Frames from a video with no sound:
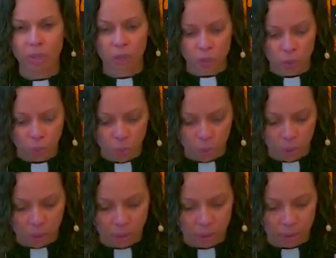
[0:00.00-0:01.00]
to moving
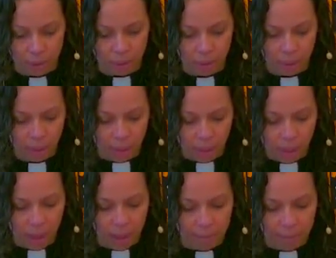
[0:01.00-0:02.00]
towards
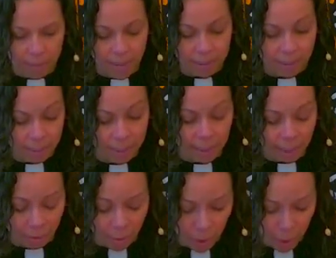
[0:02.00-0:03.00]
um, a
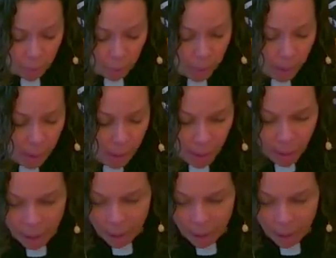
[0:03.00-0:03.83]
sense of hope.